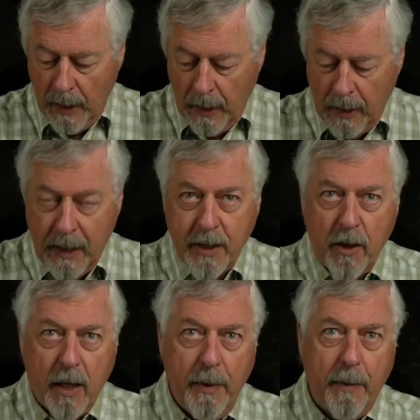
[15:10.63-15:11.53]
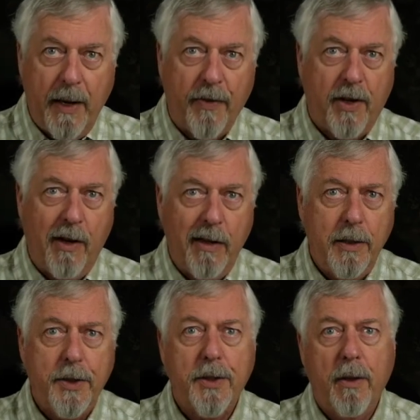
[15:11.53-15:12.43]
Let's talk a bit about the
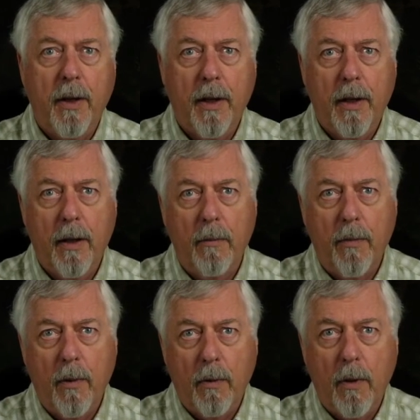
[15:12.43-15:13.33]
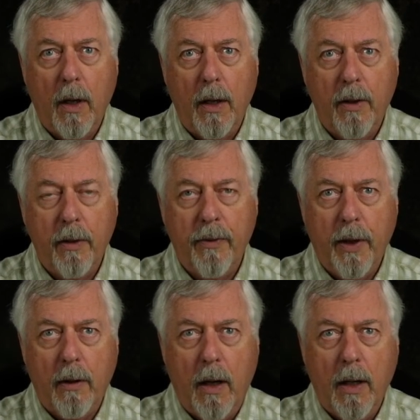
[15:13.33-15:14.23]
cards.
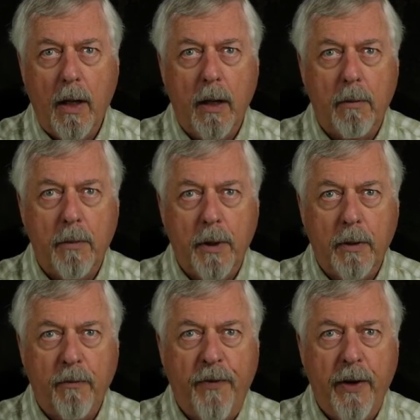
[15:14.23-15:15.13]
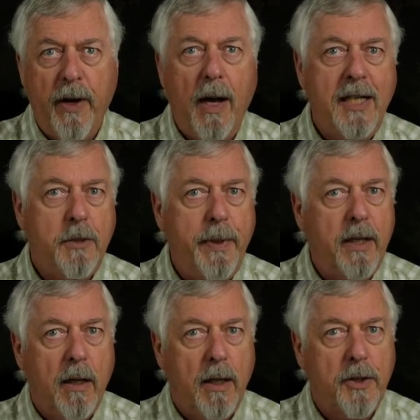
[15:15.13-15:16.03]
There are very high-speed
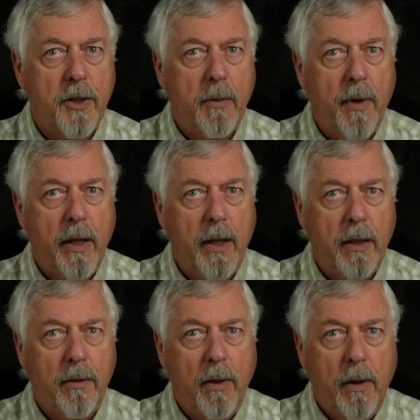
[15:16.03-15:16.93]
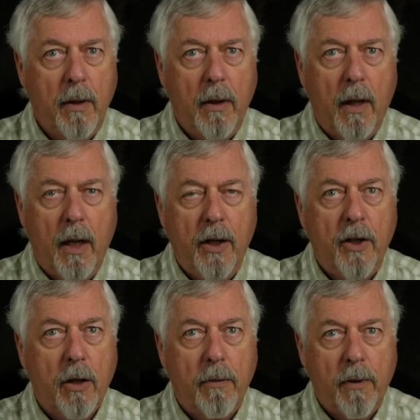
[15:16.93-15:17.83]
cards on the market.
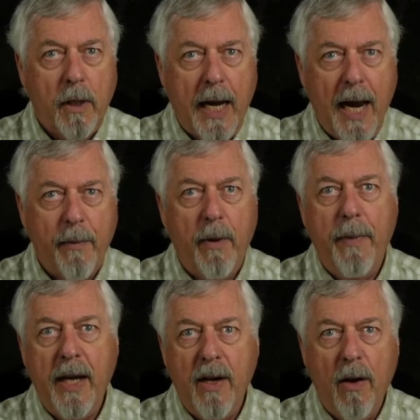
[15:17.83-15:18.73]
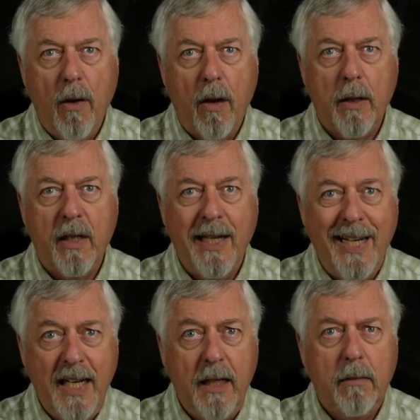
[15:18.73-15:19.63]
Your camera may not
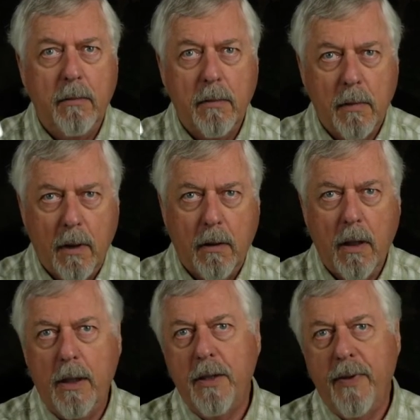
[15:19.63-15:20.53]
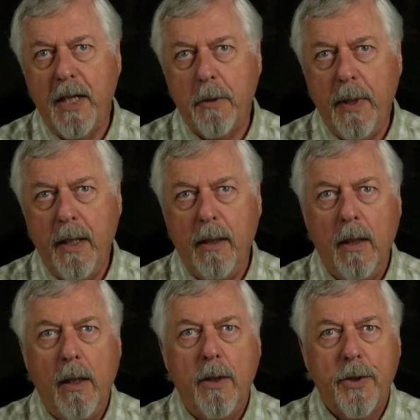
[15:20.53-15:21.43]
need cards of that speed,
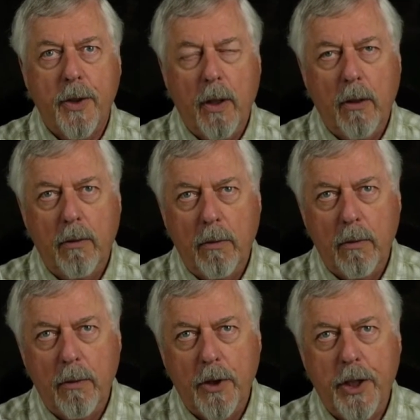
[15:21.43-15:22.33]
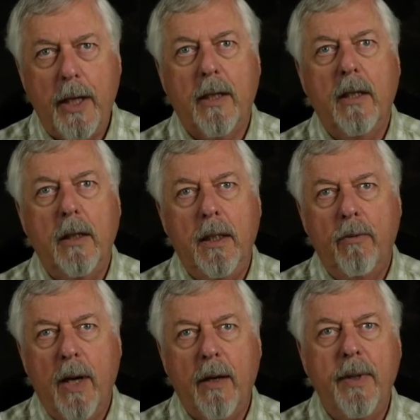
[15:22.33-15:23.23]
so check the
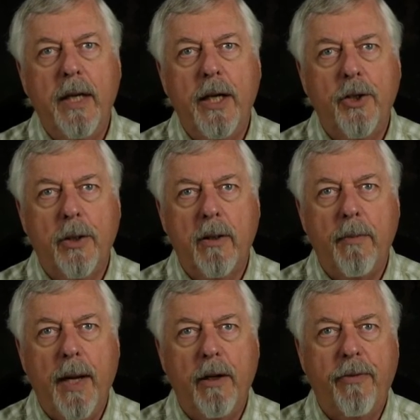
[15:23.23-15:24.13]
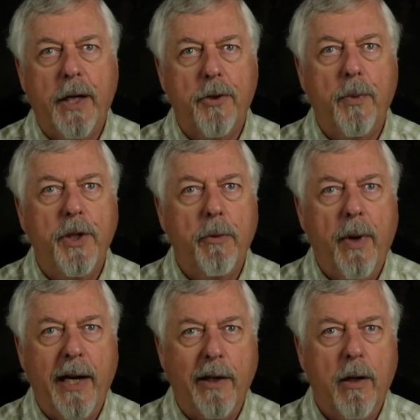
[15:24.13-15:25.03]
recommendation of the manufacturer when you're
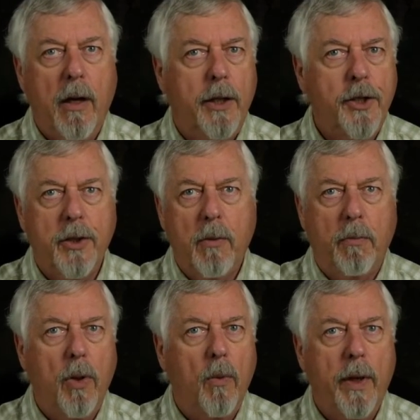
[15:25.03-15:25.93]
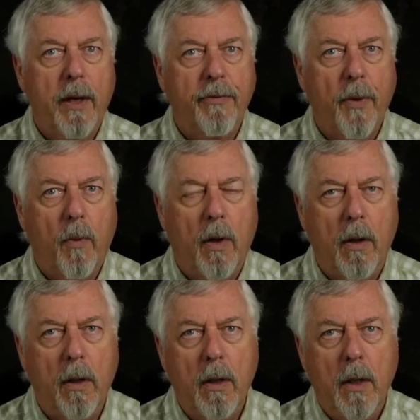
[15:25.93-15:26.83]
buying a card. Just don't pull one off the
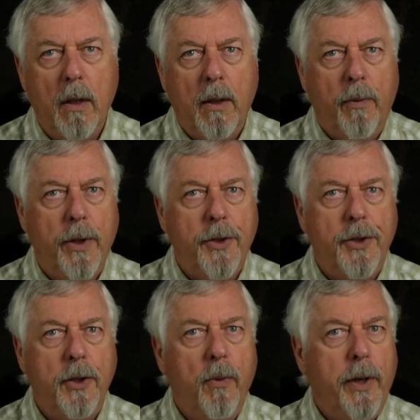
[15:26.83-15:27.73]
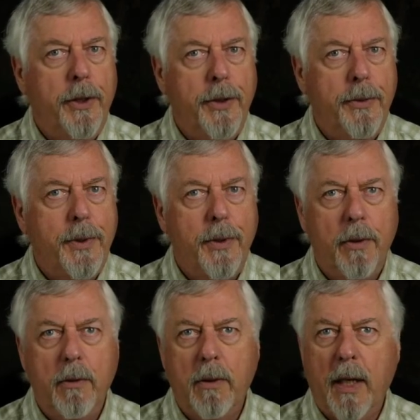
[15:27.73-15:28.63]
wall, whether it's U1,
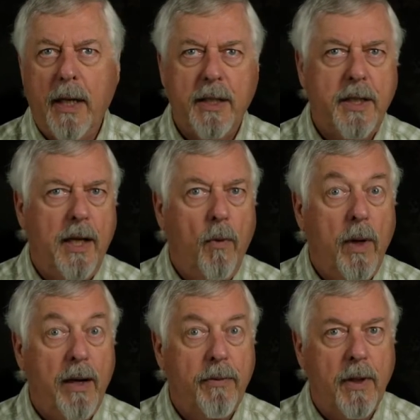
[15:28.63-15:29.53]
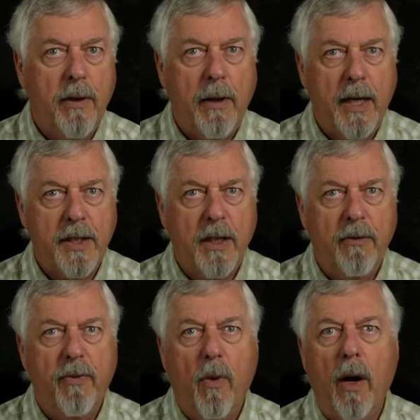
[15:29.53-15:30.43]
U2, Class 10, whatever they're asking
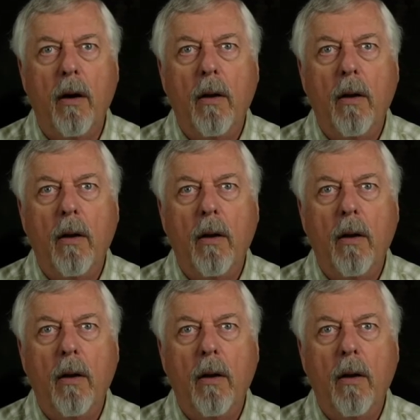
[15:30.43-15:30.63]
for.